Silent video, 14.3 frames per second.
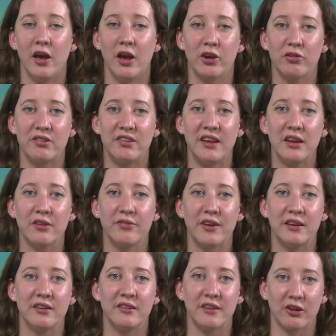A critique of
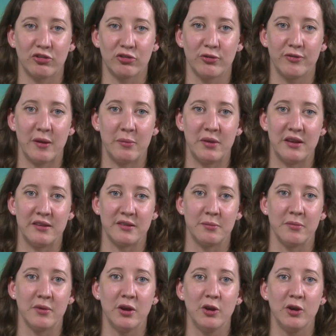intersectional feminism